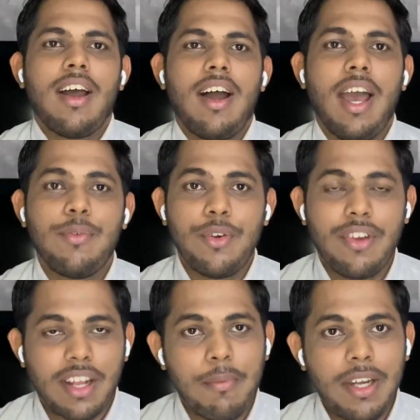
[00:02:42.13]
I would
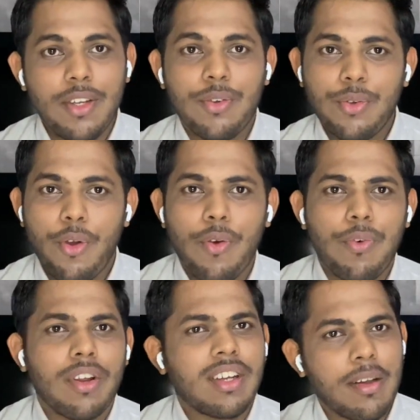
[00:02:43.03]
recommend you to go for
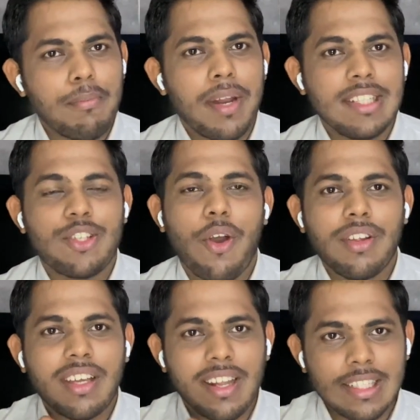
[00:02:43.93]
a comprised or
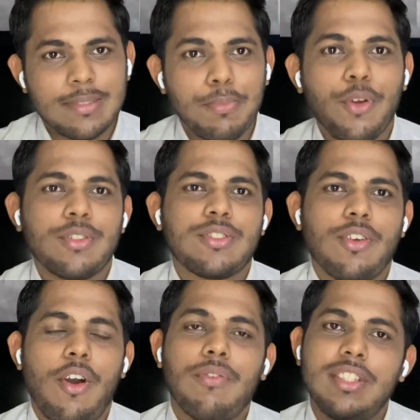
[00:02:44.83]
crisp notes
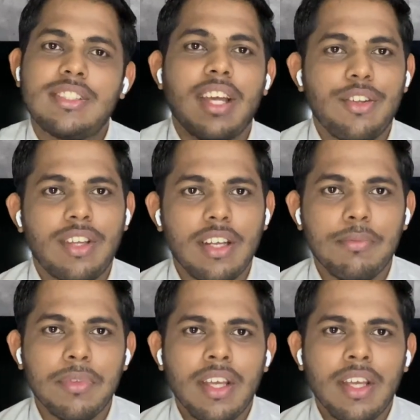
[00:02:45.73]
of this curriculum